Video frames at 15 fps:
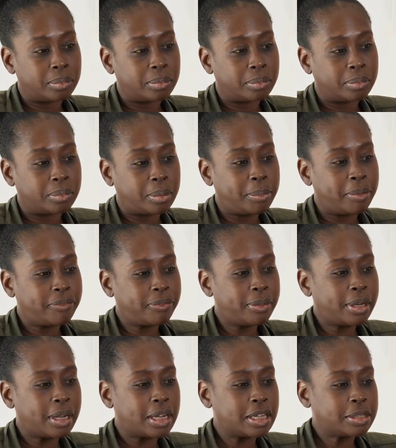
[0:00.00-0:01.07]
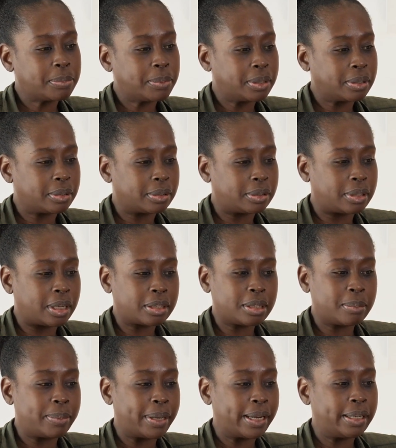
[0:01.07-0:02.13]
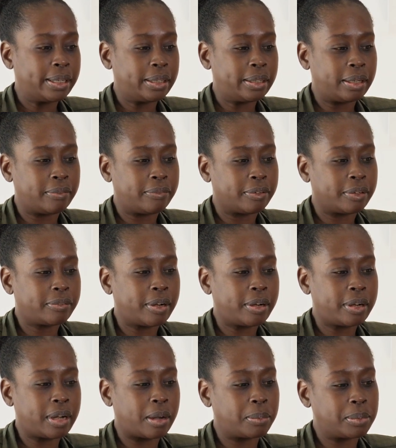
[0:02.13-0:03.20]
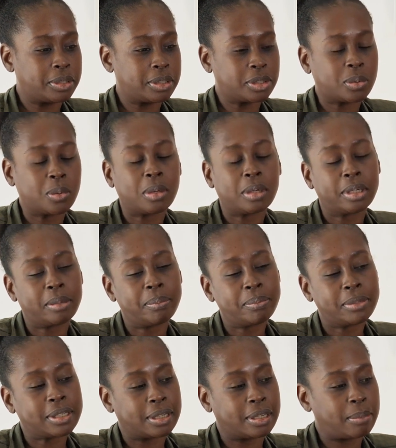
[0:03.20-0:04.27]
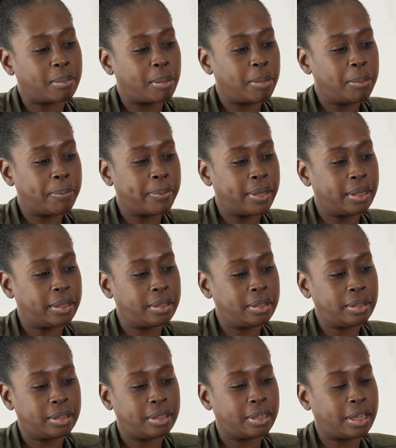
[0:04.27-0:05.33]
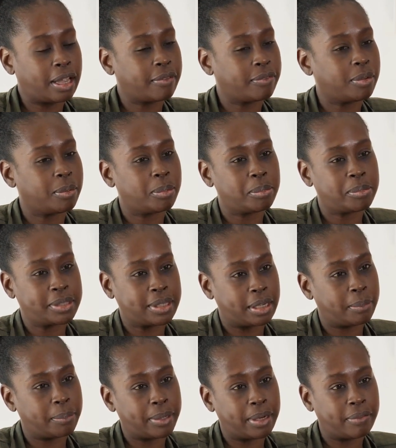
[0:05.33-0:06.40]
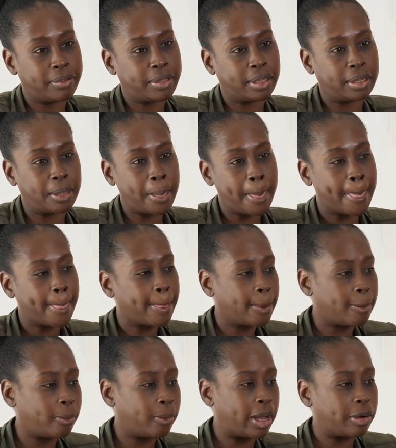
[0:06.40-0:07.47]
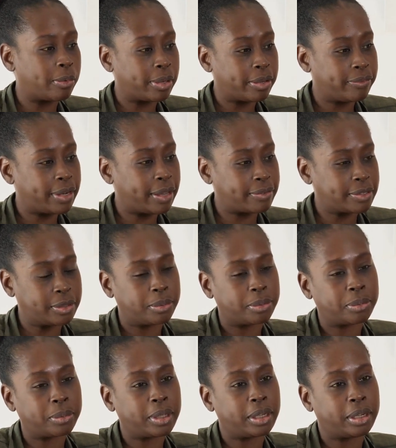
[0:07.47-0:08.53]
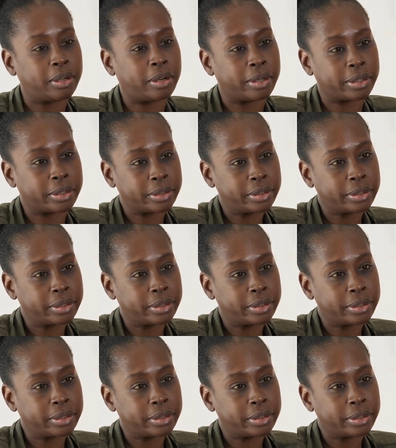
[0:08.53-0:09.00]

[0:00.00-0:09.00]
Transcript: Well, before the hospital, Dr. Blyden and Vilvar, I would just call them, tell them I'm in pain. They have the room set up and everything, where I don't even have to go through the ER.